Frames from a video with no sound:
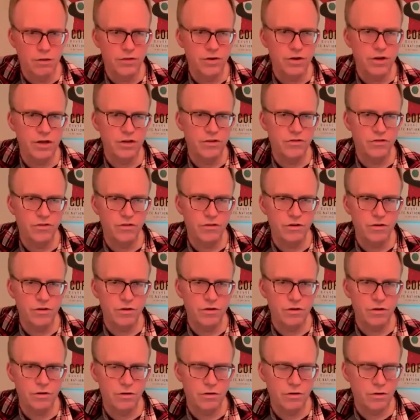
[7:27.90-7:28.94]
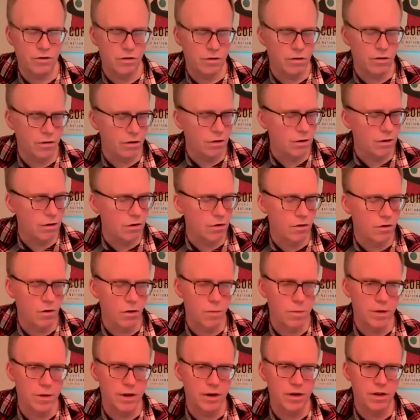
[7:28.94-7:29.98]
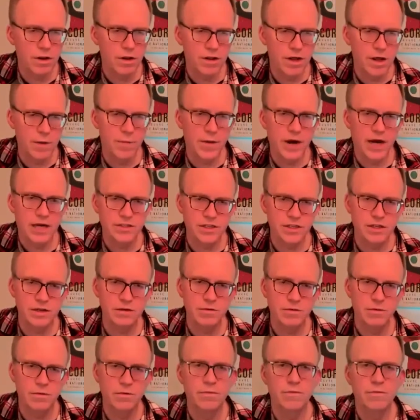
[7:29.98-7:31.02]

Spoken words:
3, 2, open, and then back to the, just